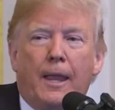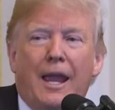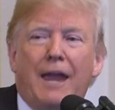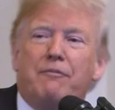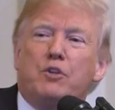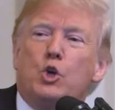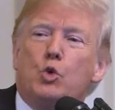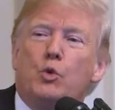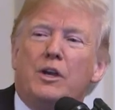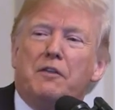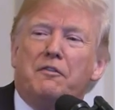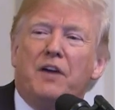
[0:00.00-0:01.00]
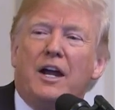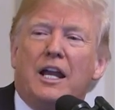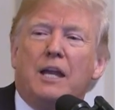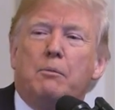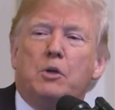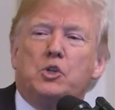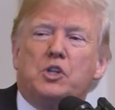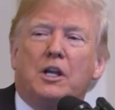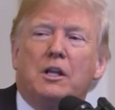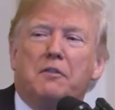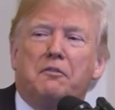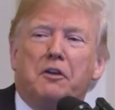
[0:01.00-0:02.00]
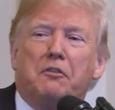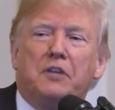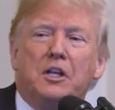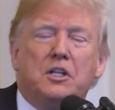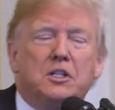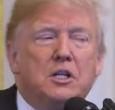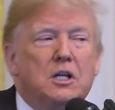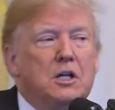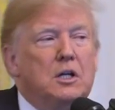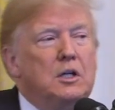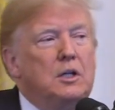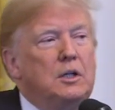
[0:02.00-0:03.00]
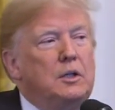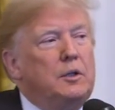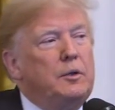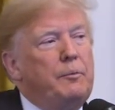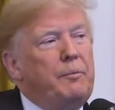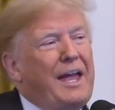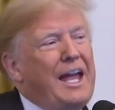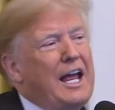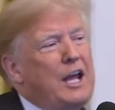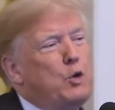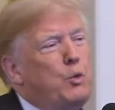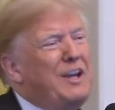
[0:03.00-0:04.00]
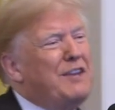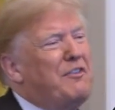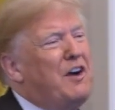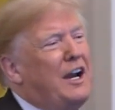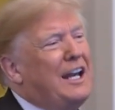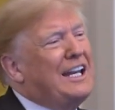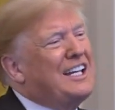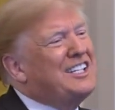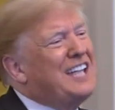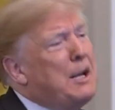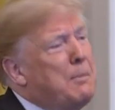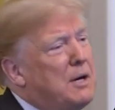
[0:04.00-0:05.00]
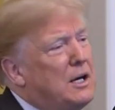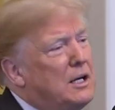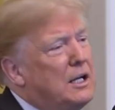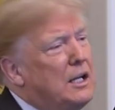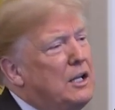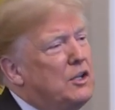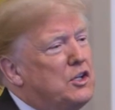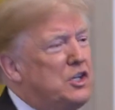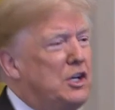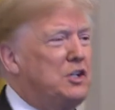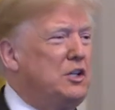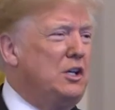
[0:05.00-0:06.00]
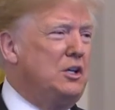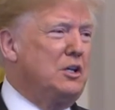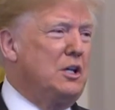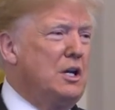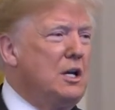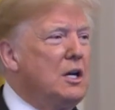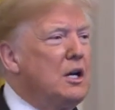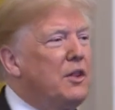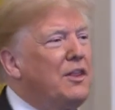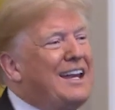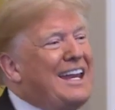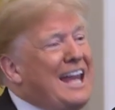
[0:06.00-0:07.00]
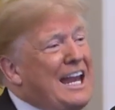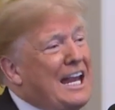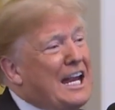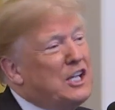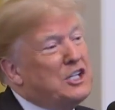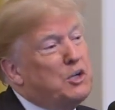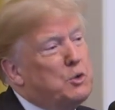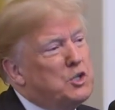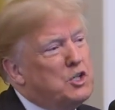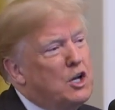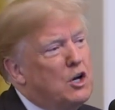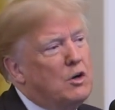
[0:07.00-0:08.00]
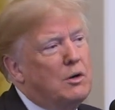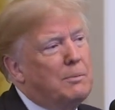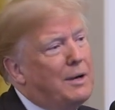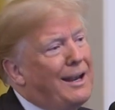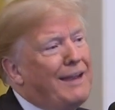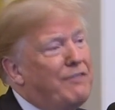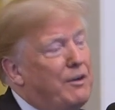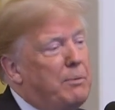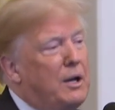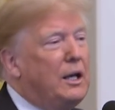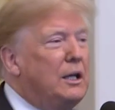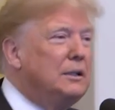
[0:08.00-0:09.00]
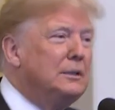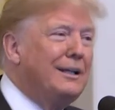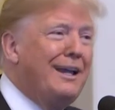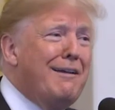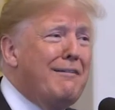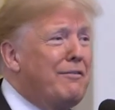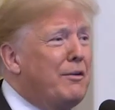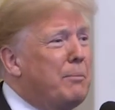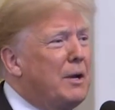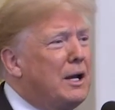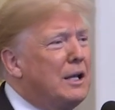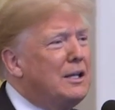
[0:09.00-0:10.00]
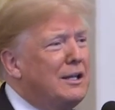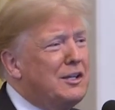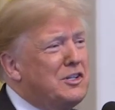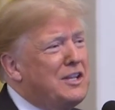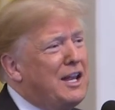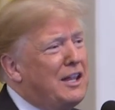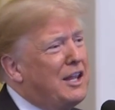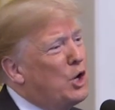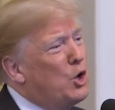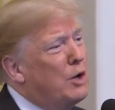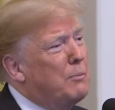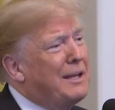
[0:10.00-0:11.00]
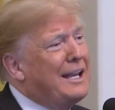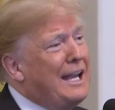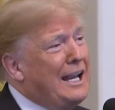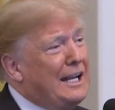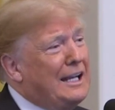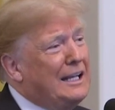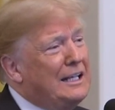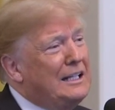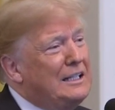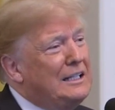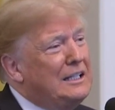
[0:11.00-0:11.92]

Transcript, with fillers: after redefining music in the 50s and redefining cinema in the 60s, the king, as he was known by everybody, everybody to this day, they call him the king,